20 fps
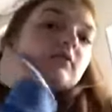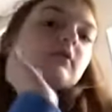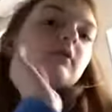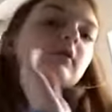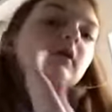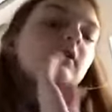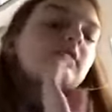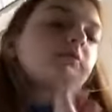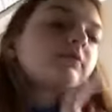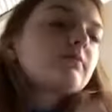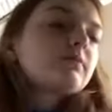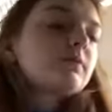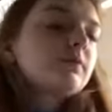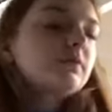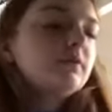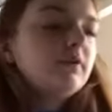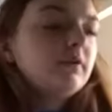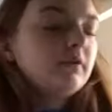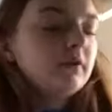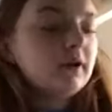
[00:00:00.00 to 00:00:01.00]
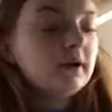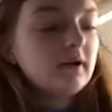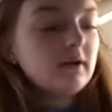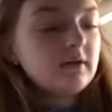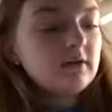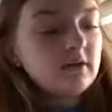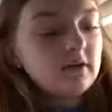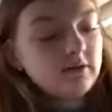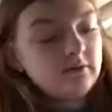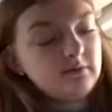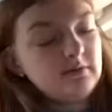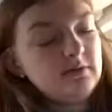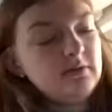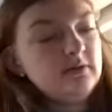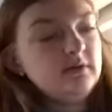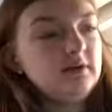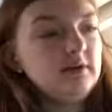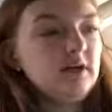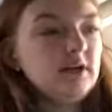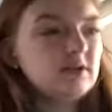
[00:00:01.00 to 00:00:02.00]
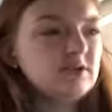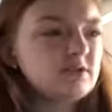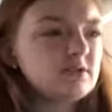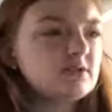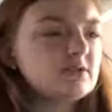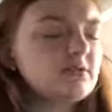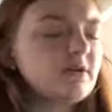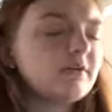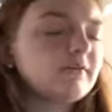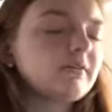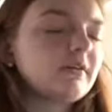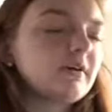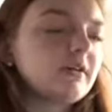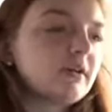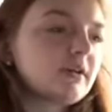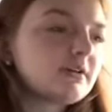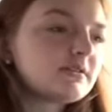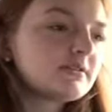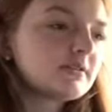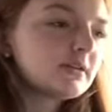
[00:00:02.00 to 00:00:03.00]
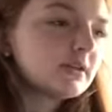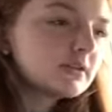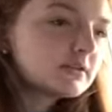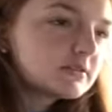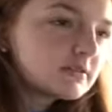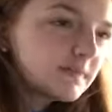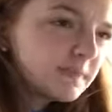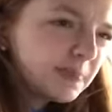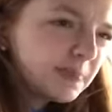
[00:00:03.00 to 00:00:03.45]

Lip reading: lot of swimsuits. I got a lot of swimsuits last year, and I bought like 6.